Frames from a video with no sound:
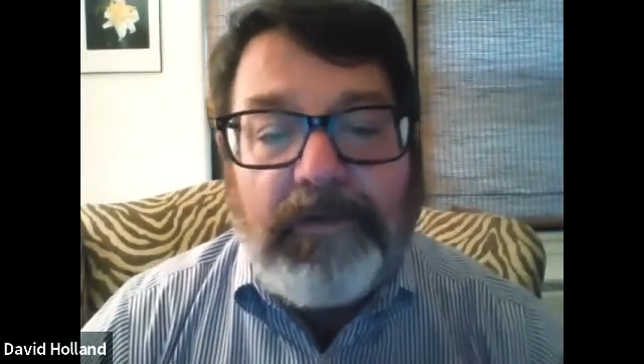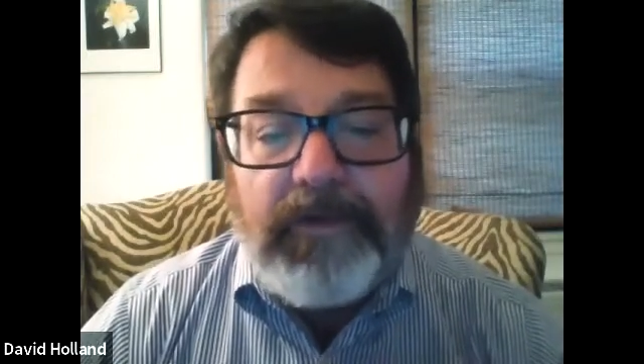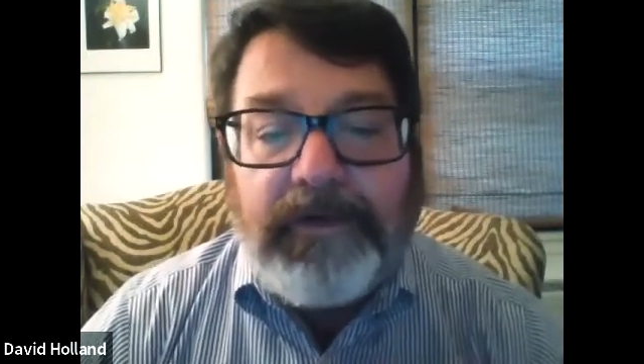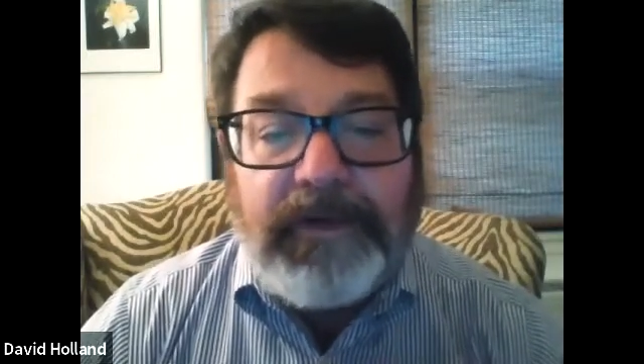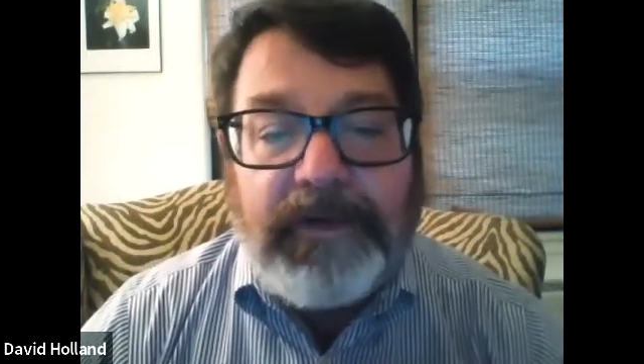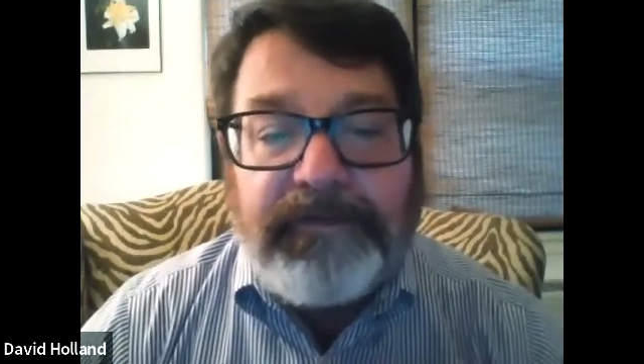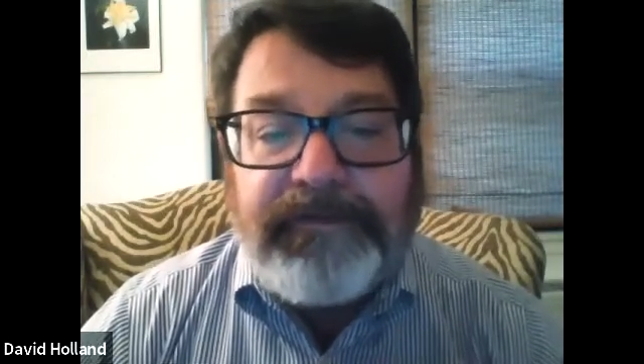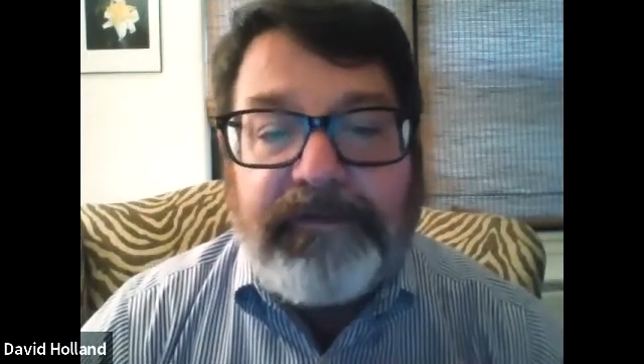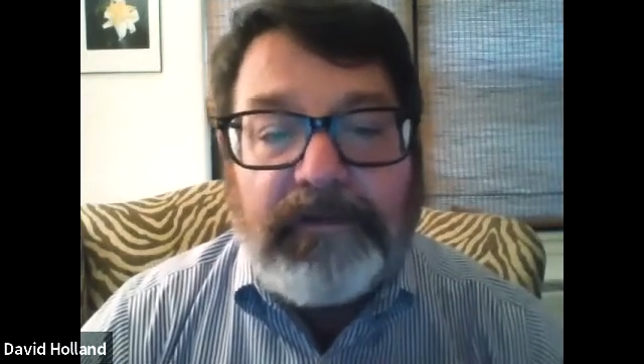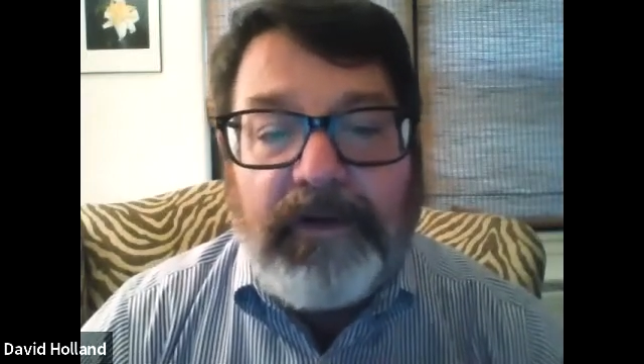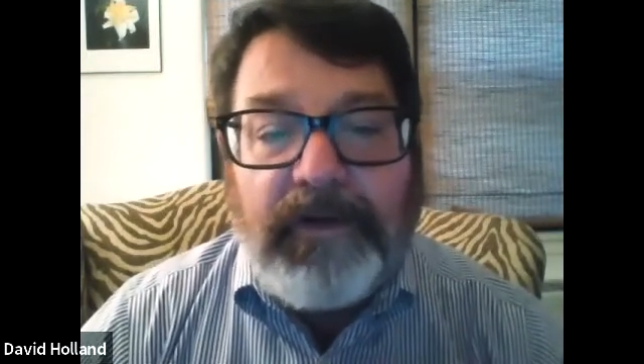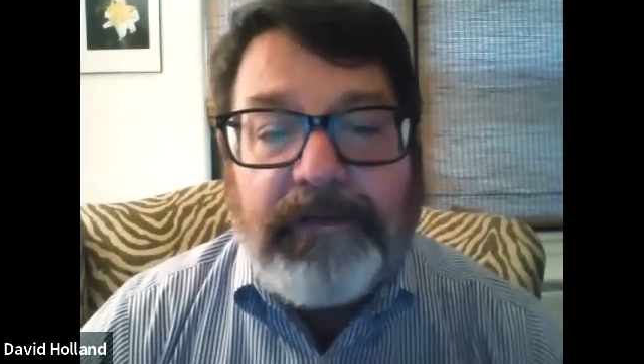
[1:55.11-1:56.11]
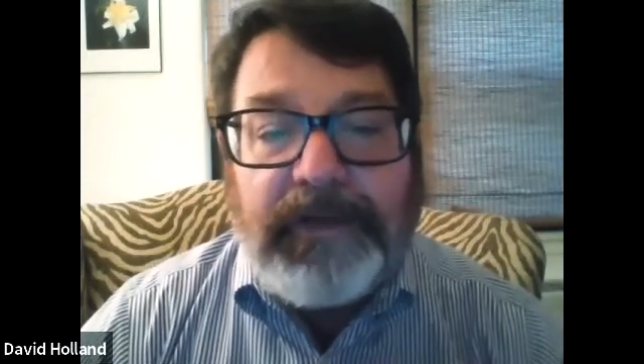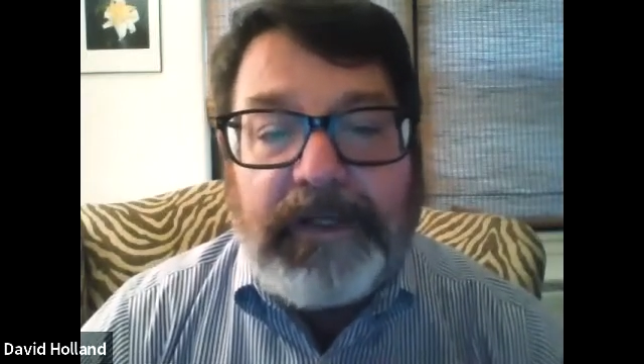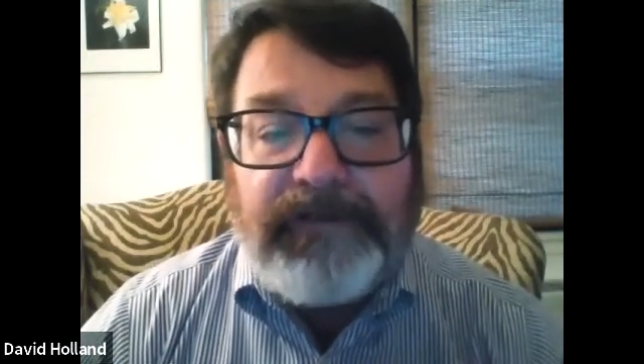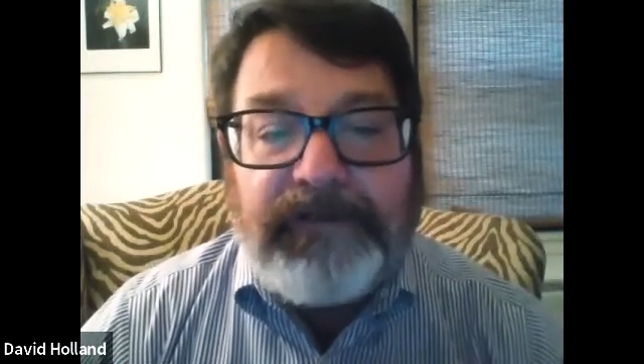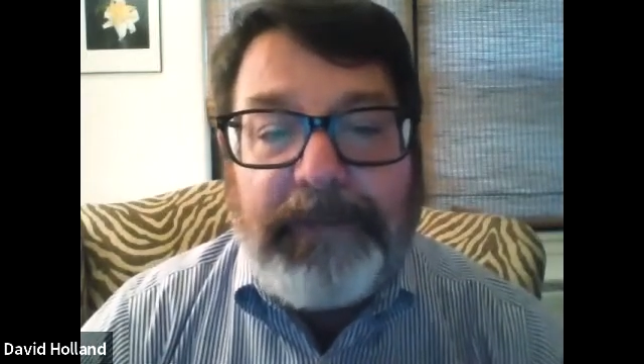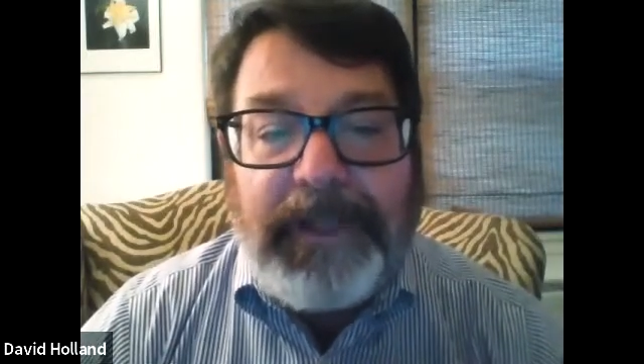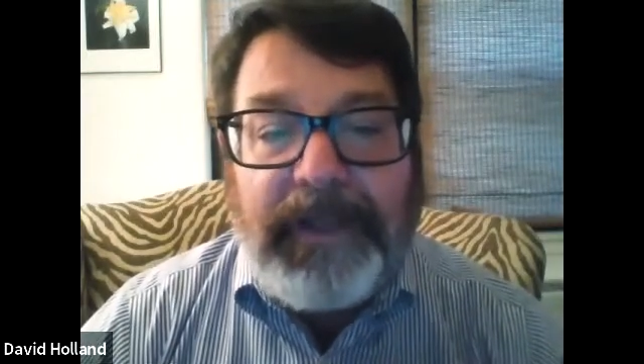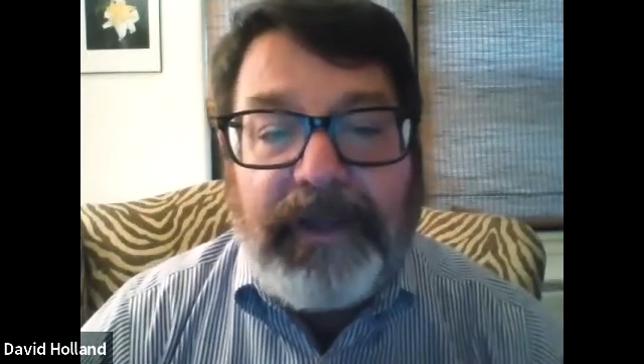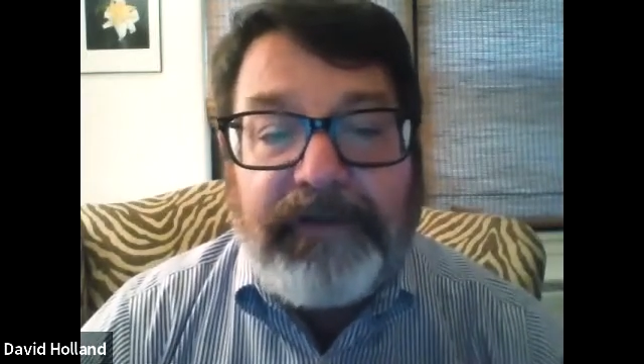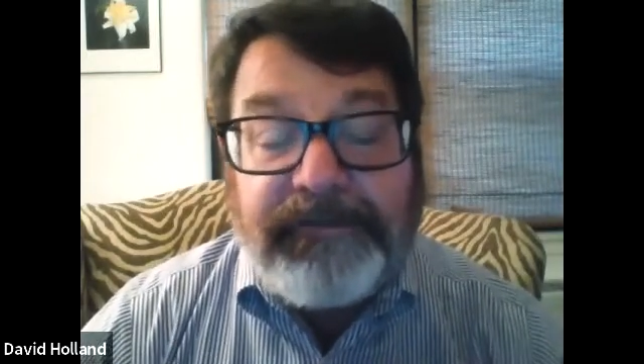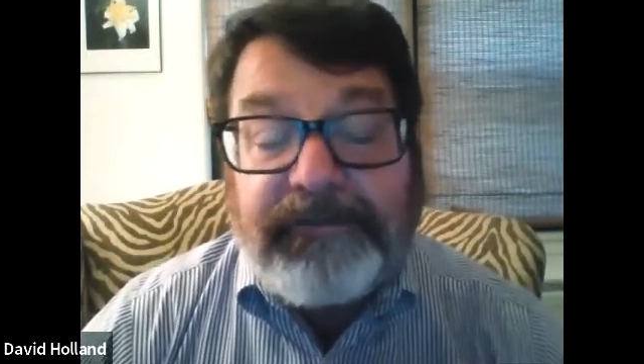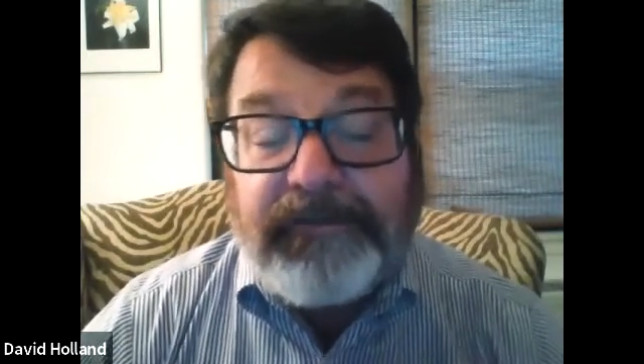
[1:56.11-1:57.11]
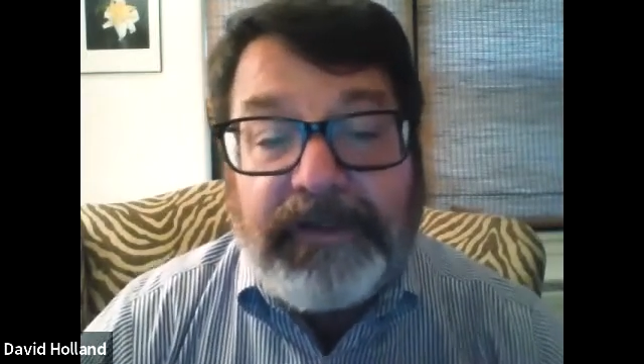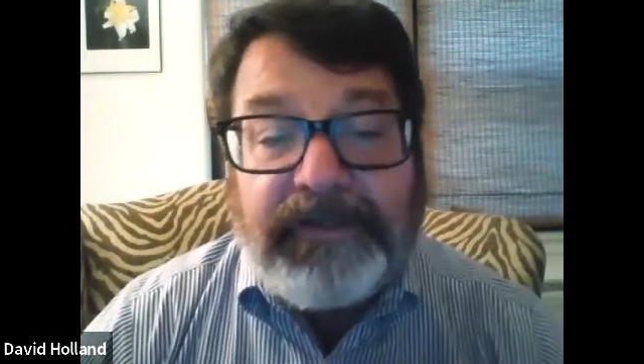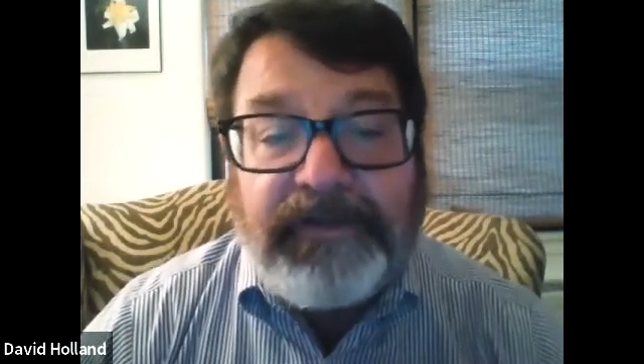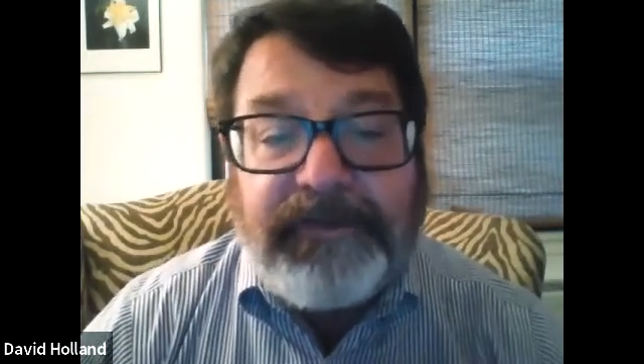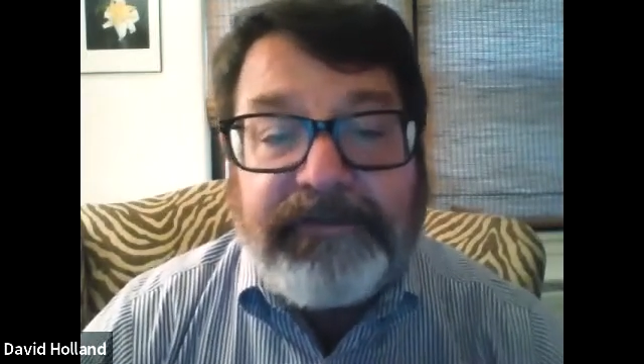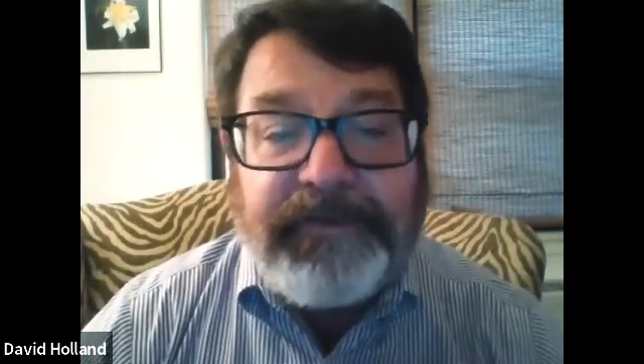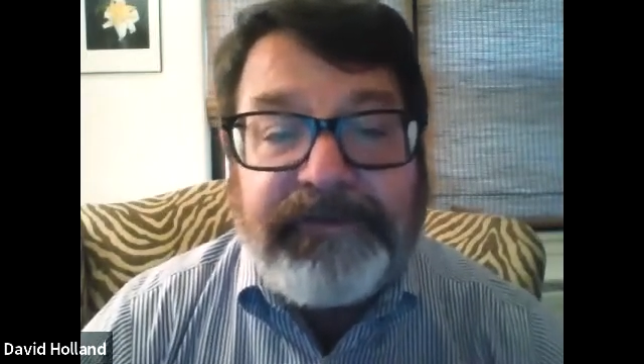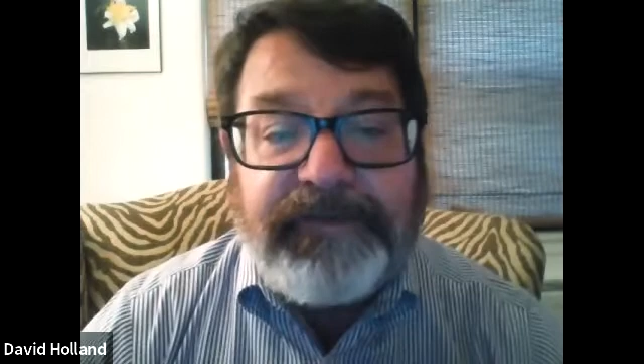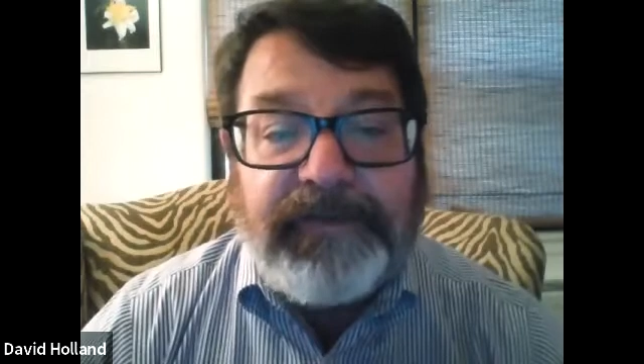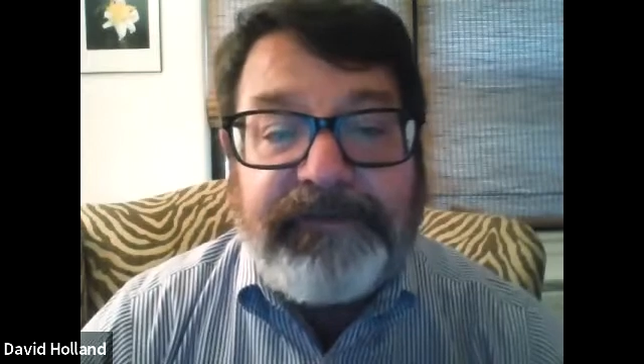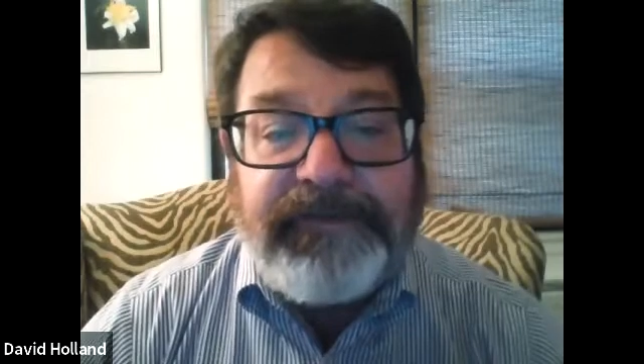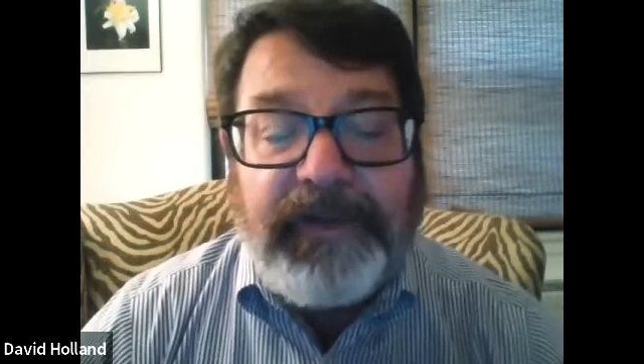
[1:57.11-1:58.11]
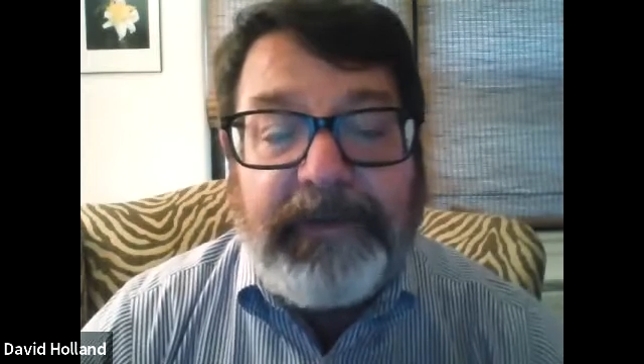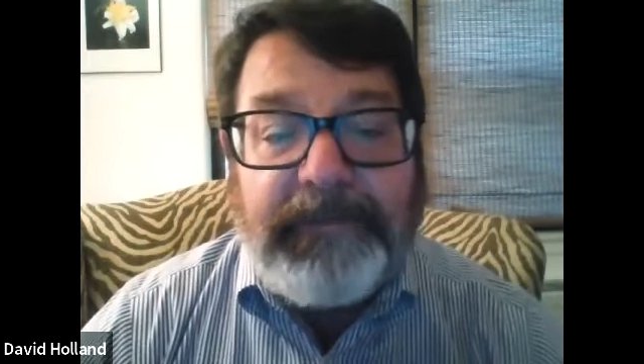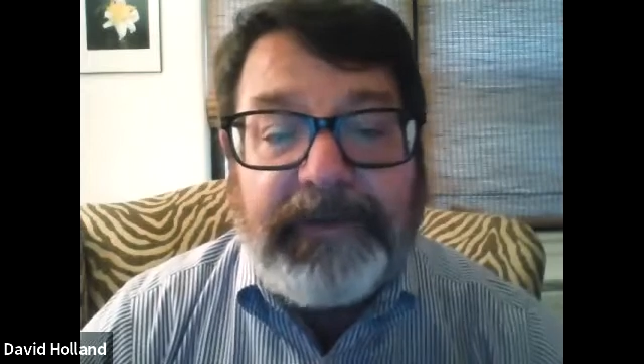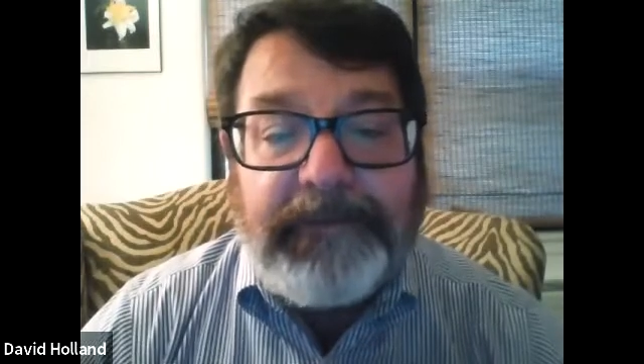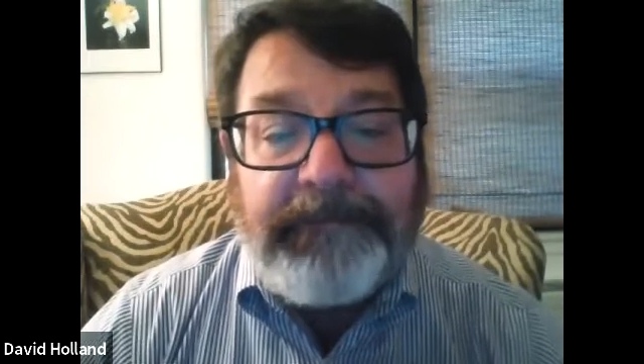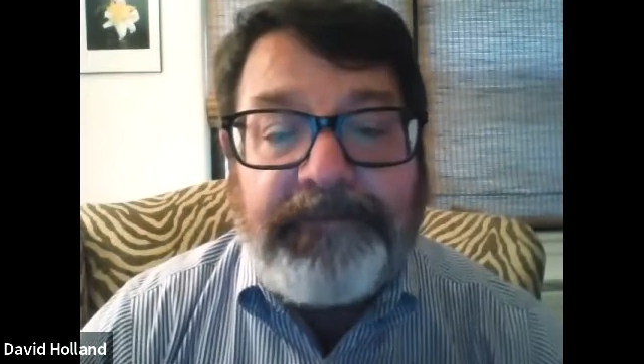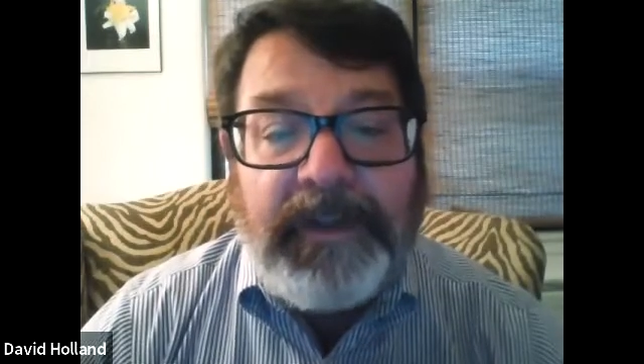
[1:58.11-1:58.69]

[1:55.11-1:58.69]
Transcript: ordinance or law that gets passed, like this with psilocybin,